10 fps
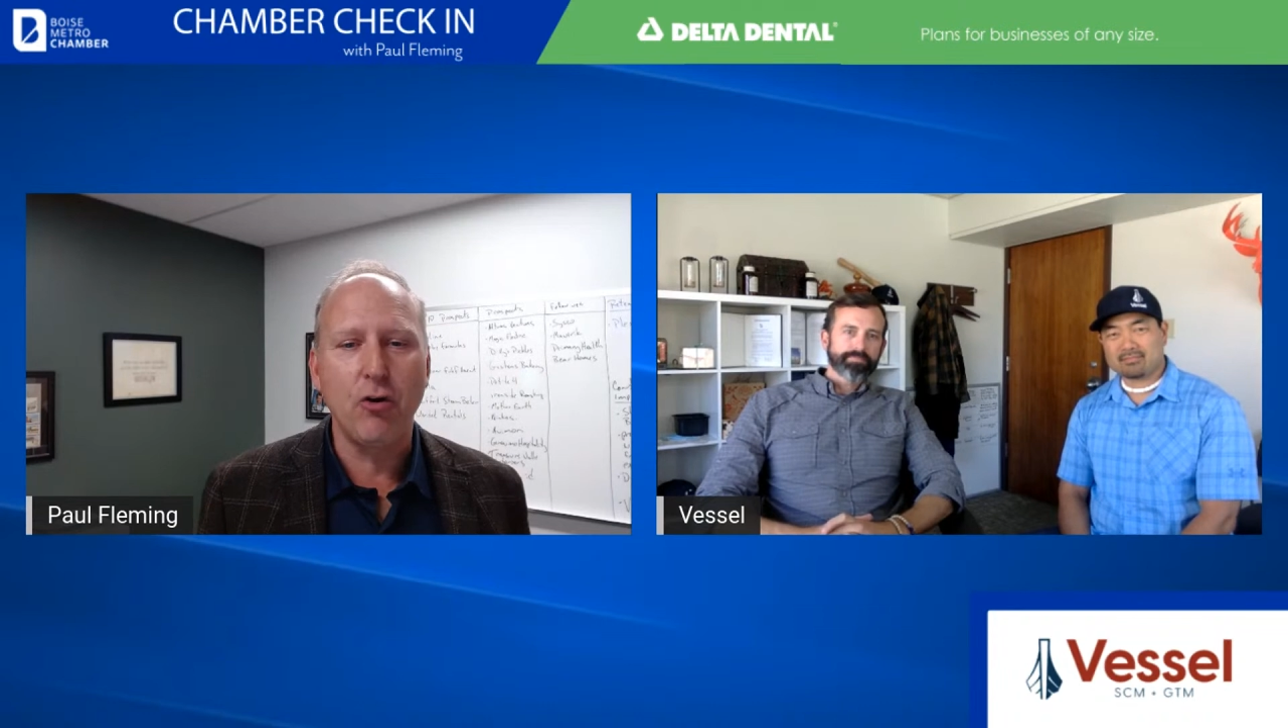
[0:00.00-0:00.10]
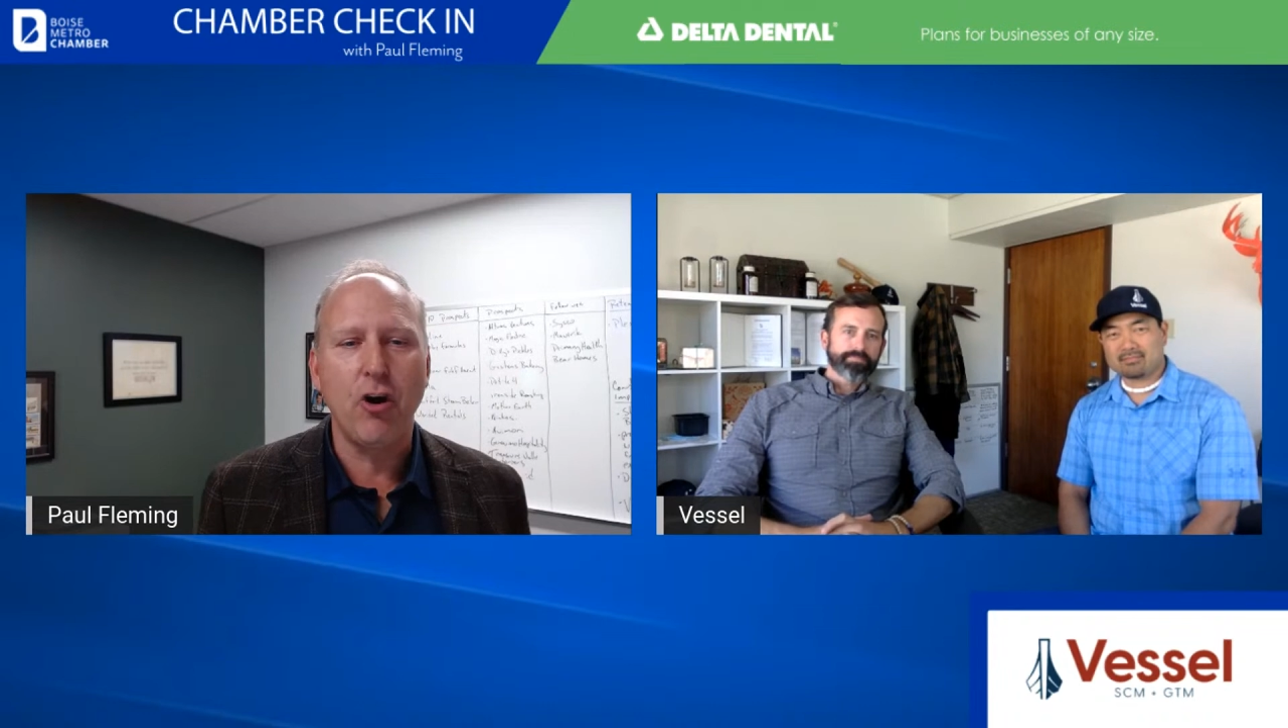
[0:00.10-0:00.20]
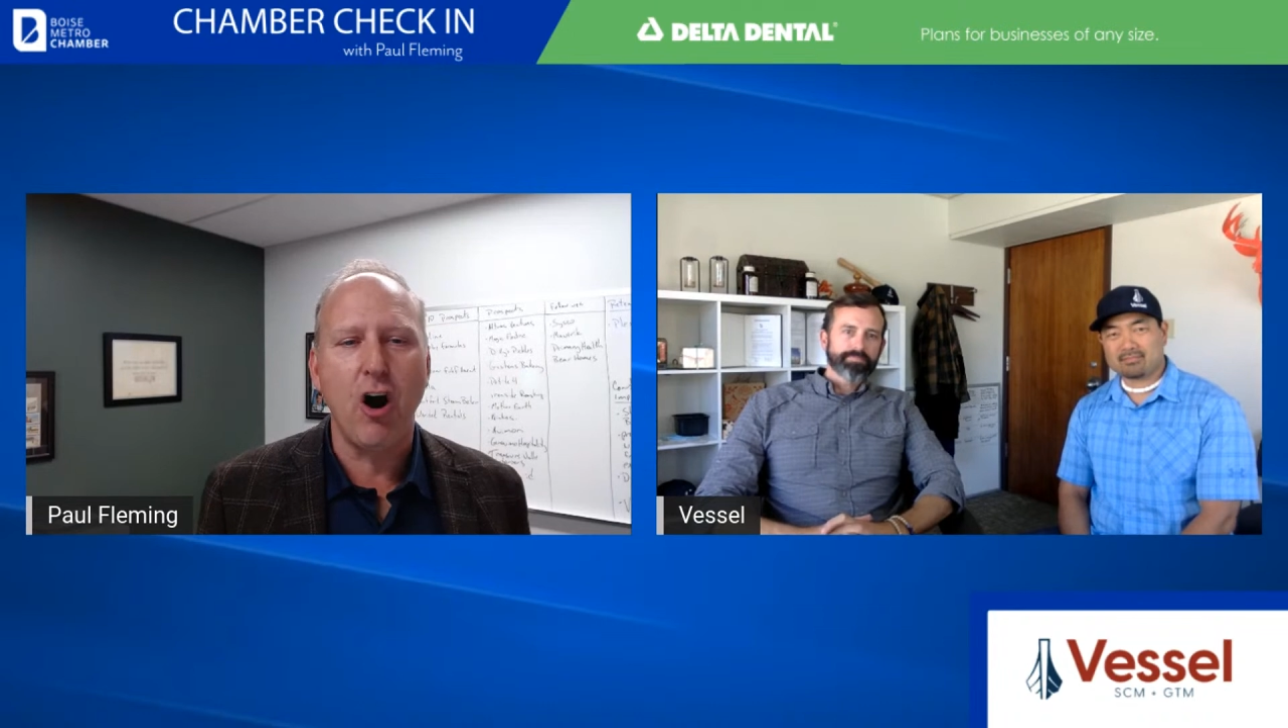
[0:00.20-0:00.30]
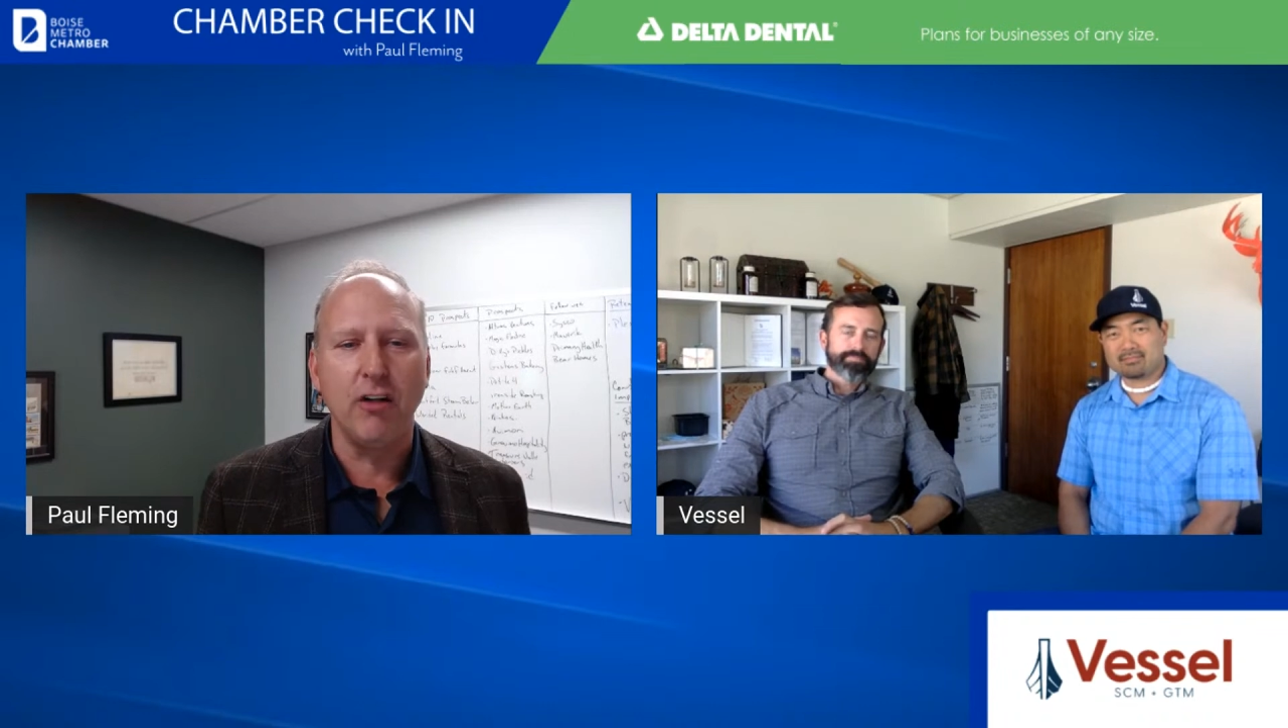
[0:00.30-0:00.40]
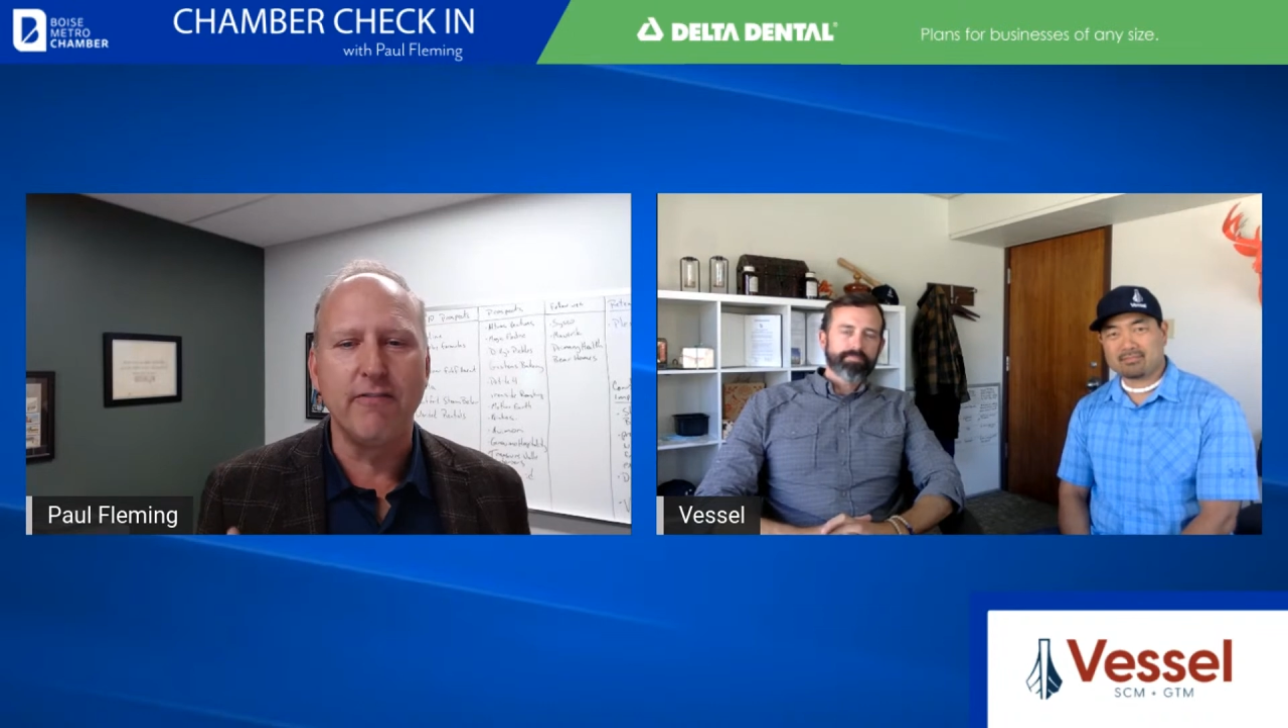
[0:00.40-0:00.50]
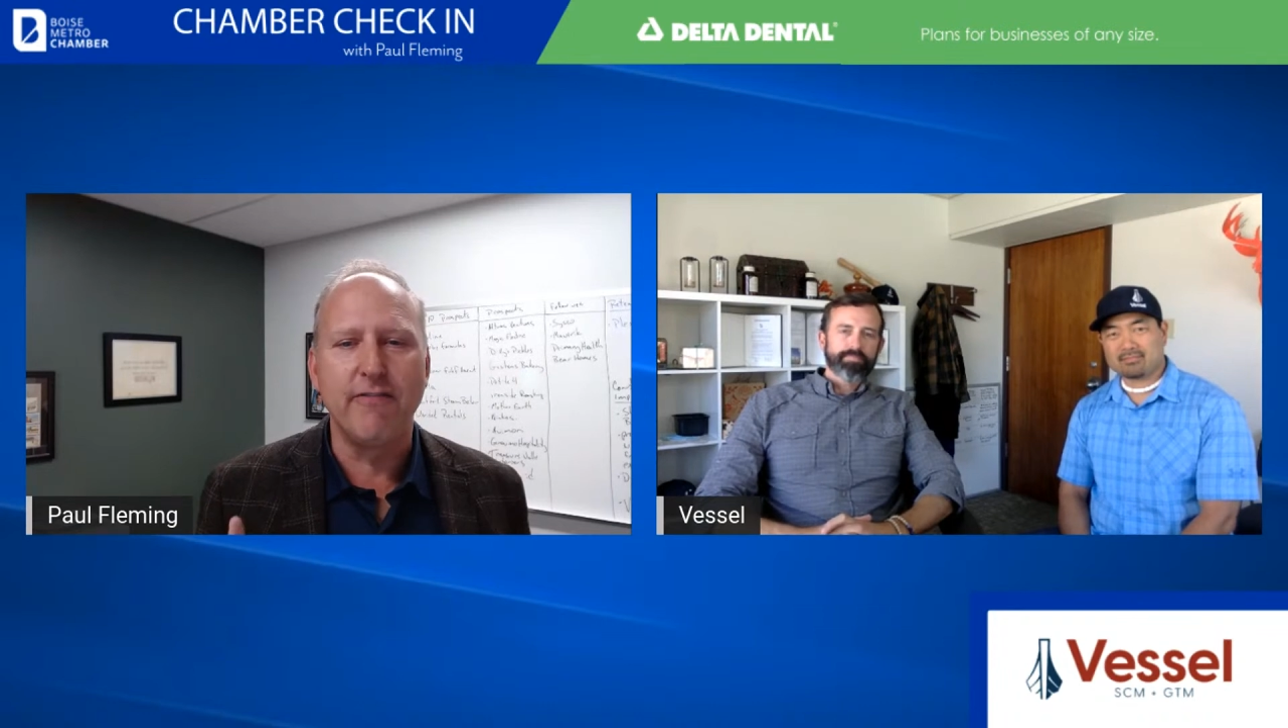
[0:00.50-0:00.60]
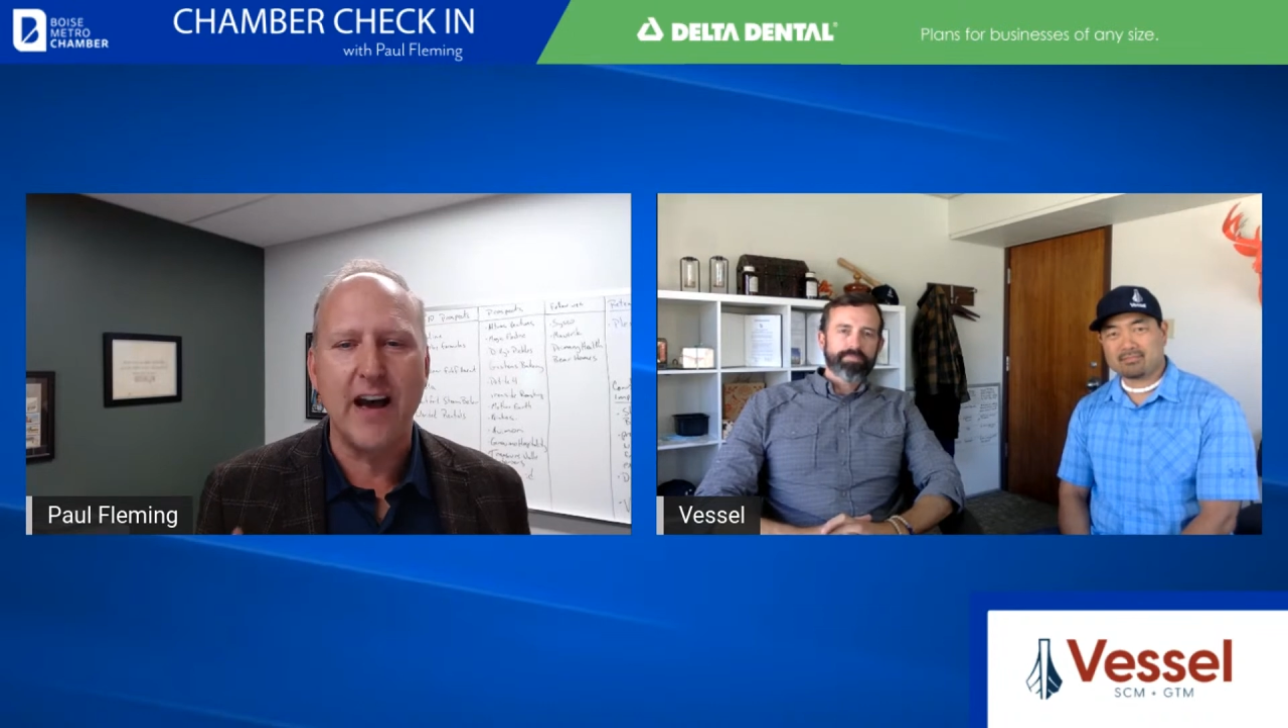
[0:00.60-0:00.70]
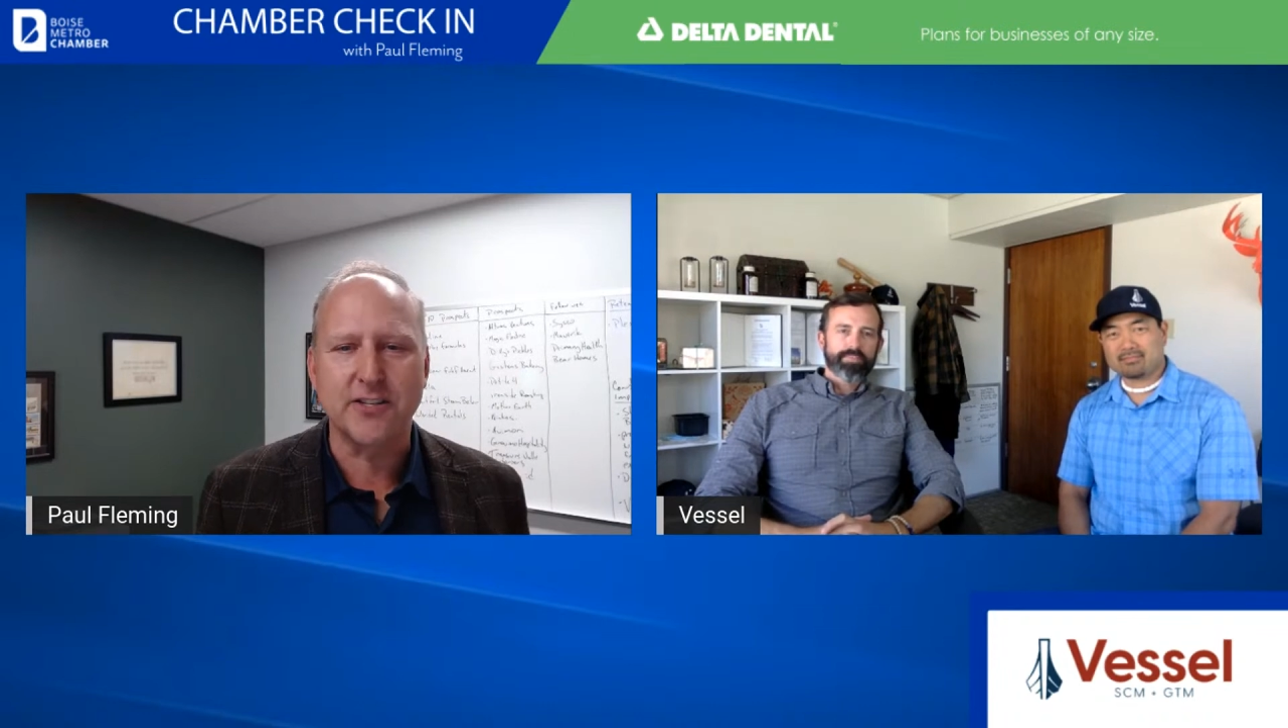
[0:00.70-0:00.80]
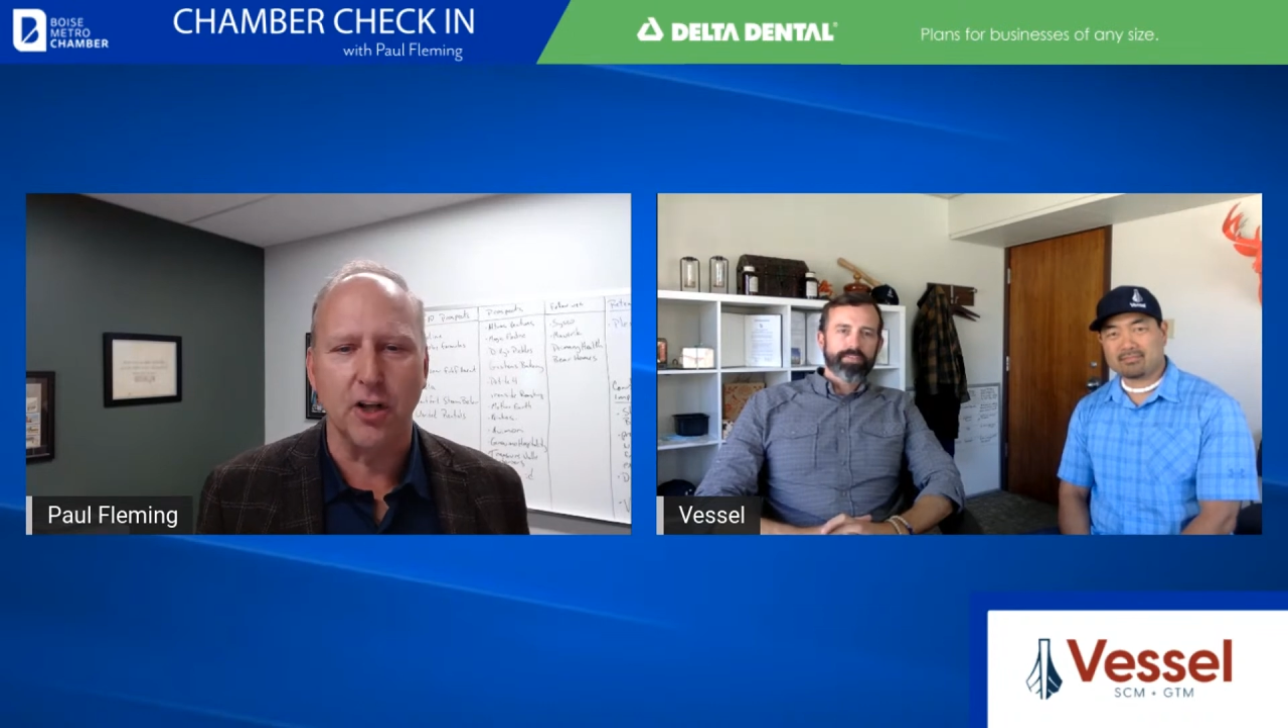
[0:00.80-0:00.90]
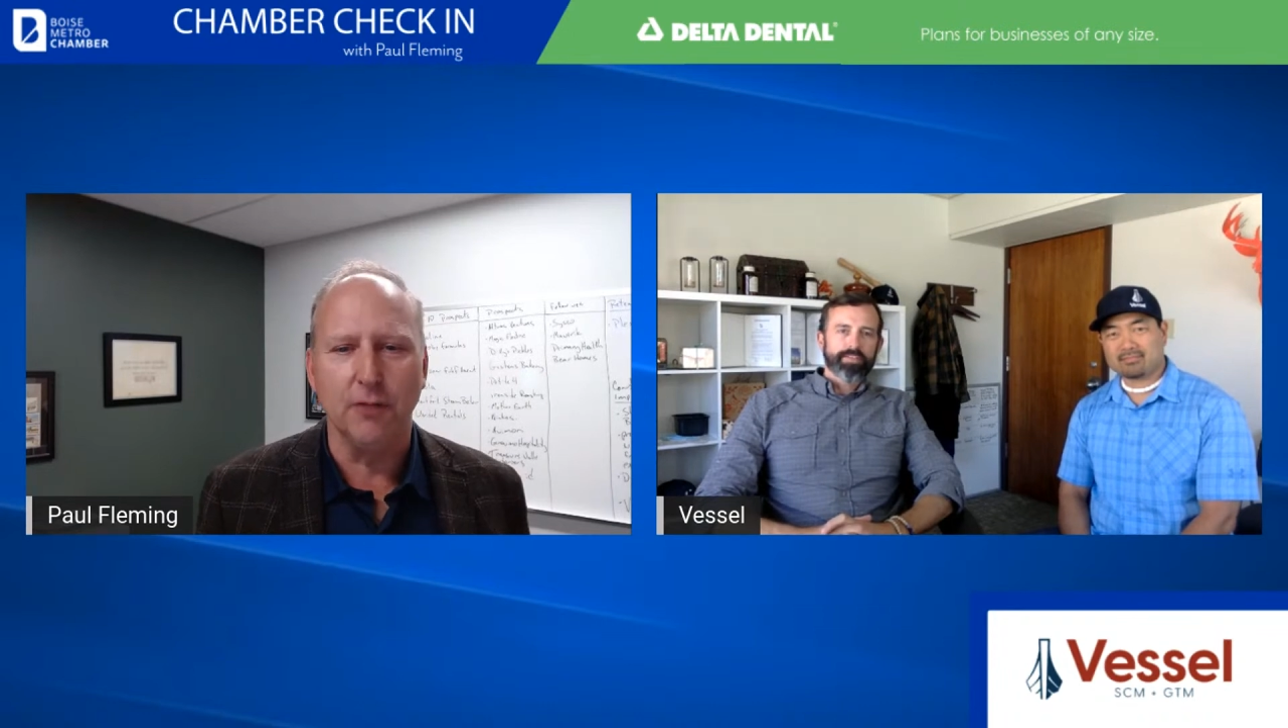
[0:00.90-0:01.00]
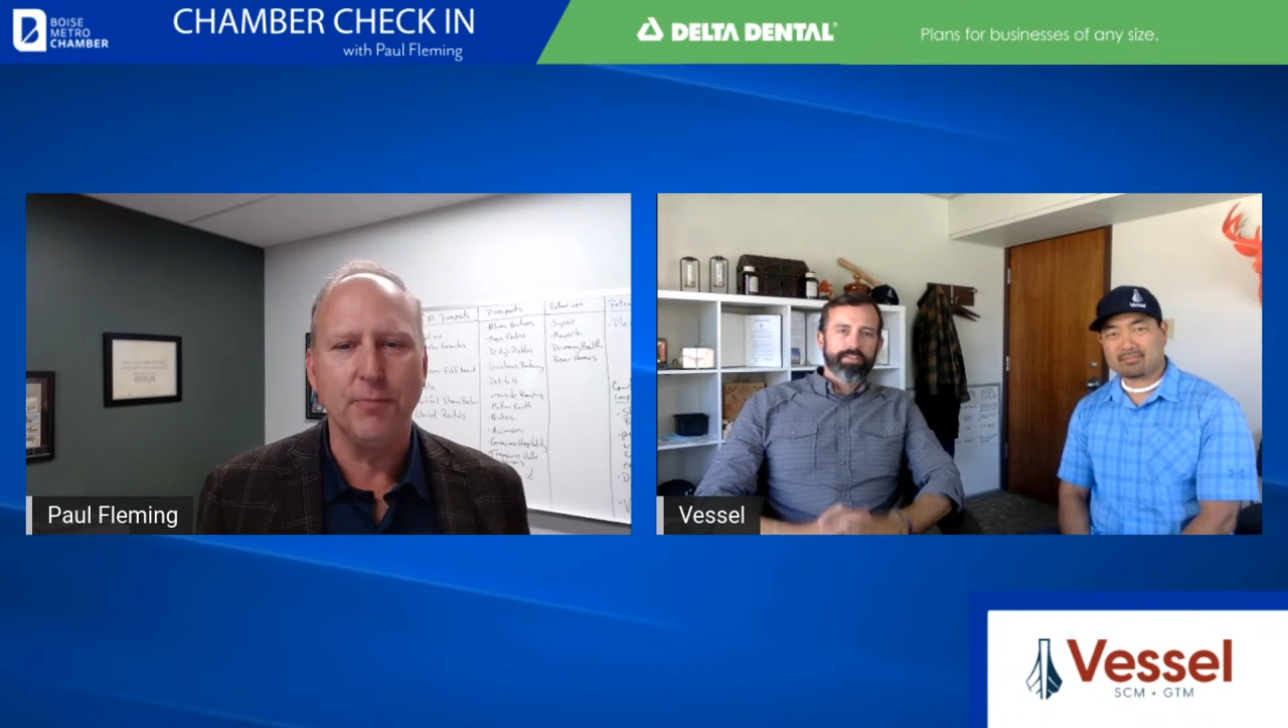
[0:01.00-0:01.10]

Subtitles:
called Vessel.